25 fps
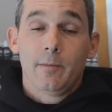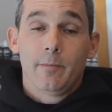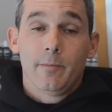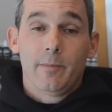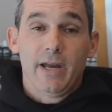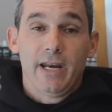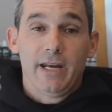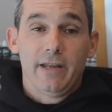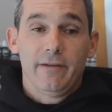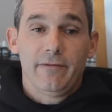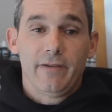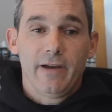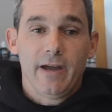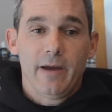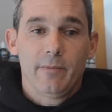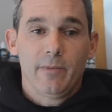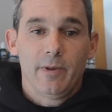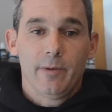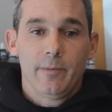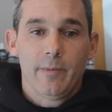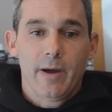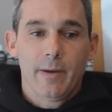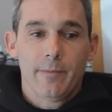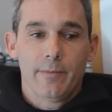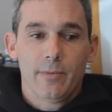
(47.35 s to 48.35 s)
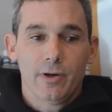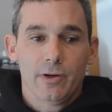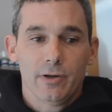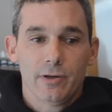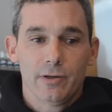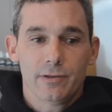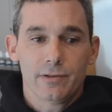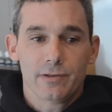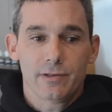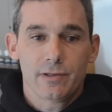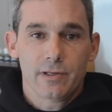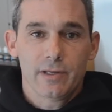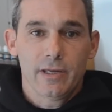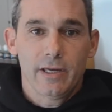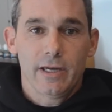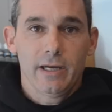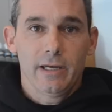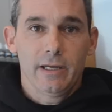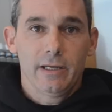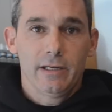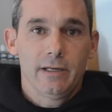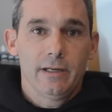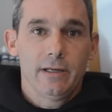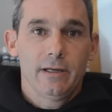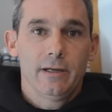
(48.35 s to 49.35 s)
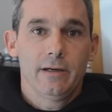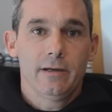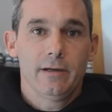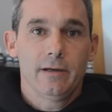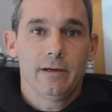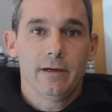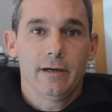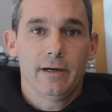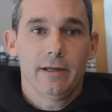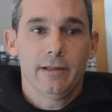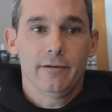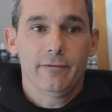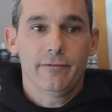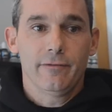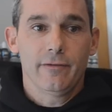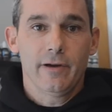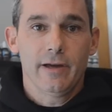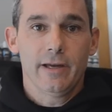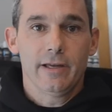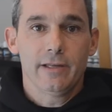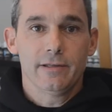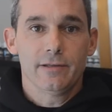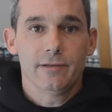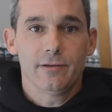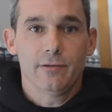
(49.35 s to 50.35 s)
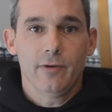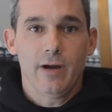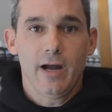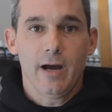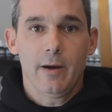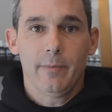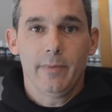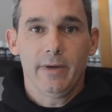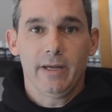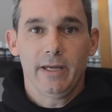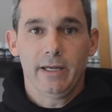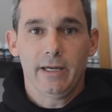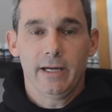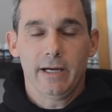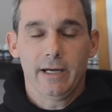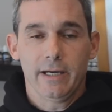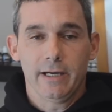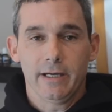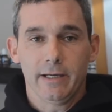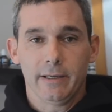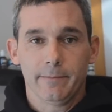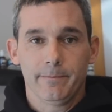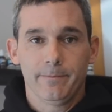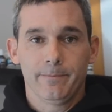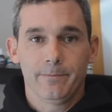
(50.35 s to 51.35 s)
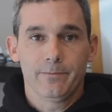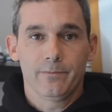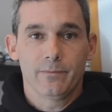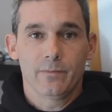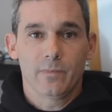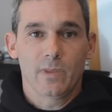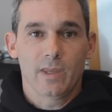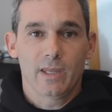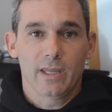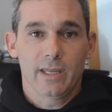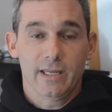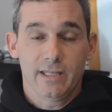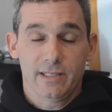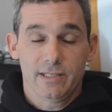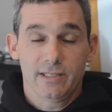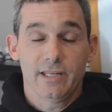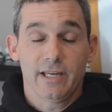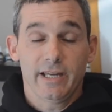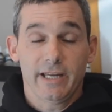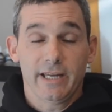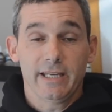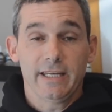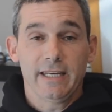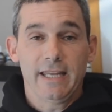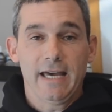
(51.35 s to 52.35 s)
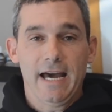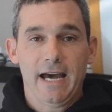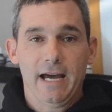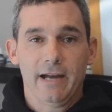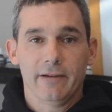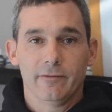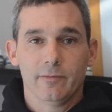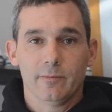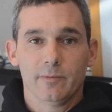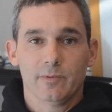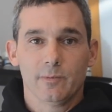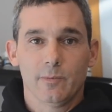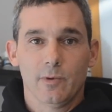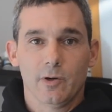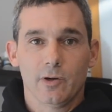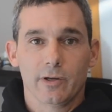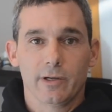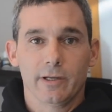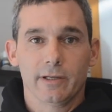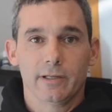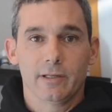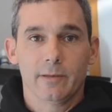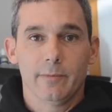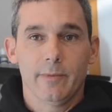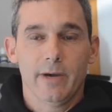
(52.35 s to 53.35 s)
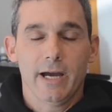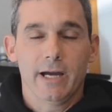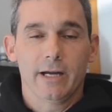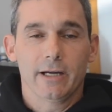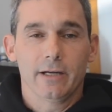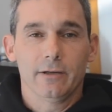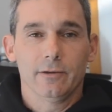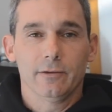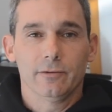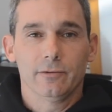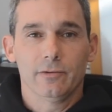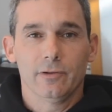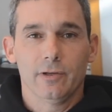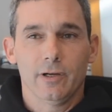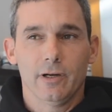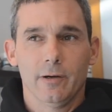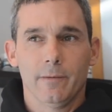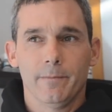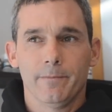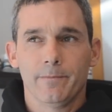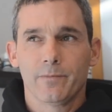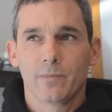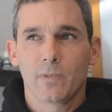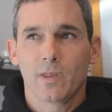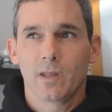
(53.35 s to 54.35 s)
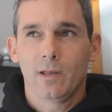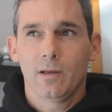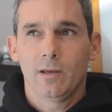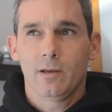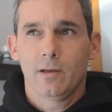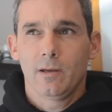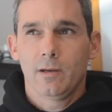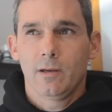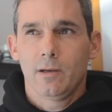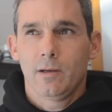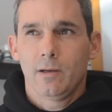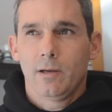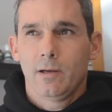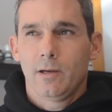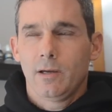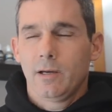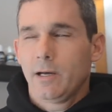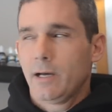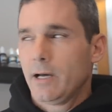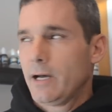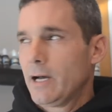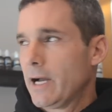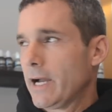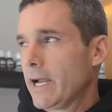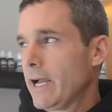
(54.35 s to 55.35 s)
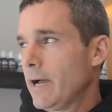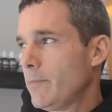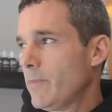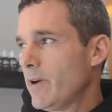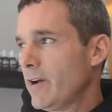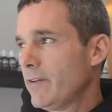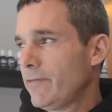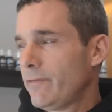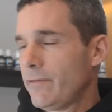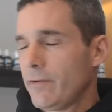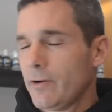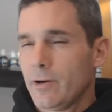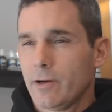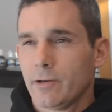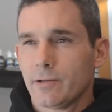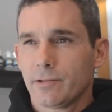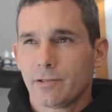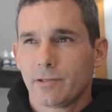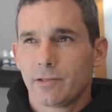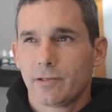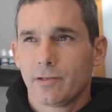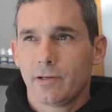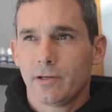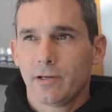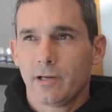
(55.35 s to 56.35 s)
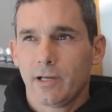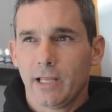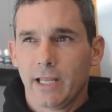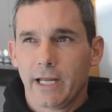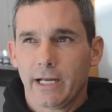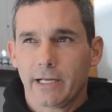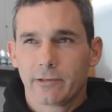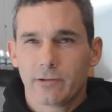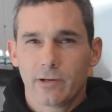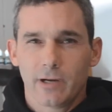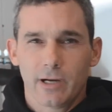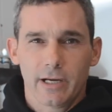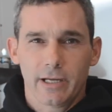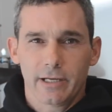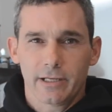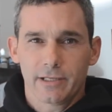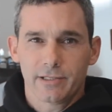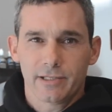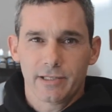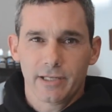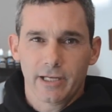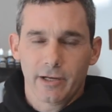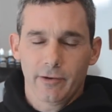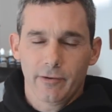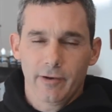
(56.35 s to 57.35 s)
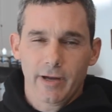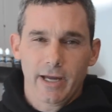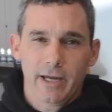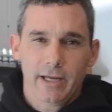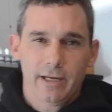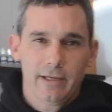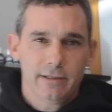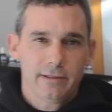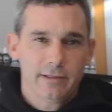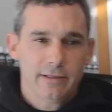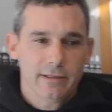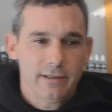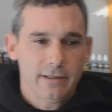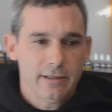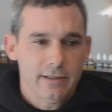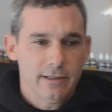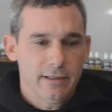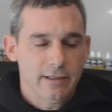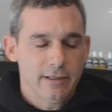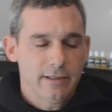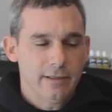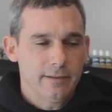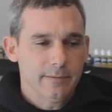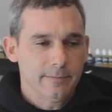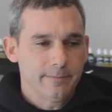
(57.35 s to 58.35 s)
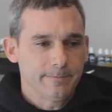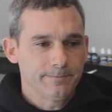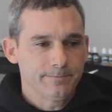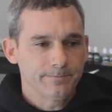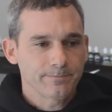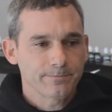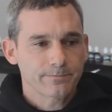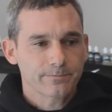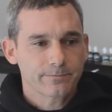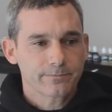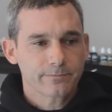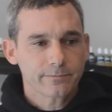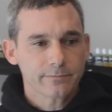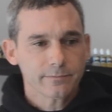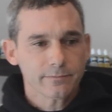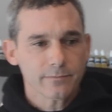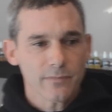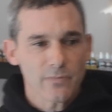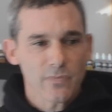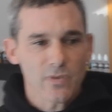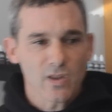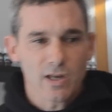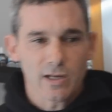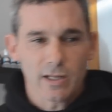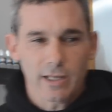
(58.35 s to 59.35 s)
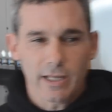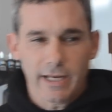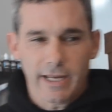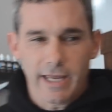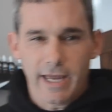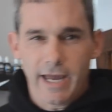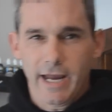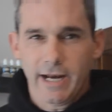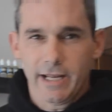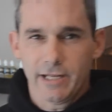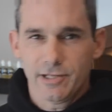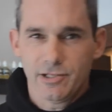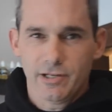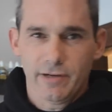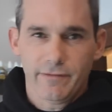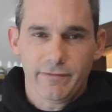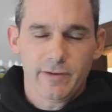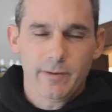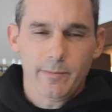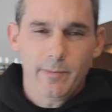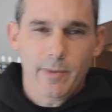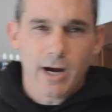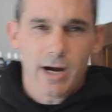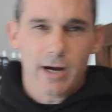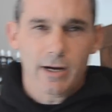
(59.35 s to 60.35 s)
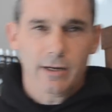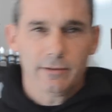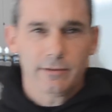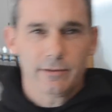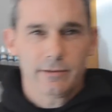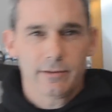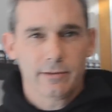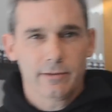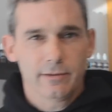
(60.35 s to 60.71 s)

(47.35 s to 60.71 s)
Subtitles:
many family members and other friends around me get sick and die from smoking tobacco. So I got my first electronic cigarette like at a Jiffy Mart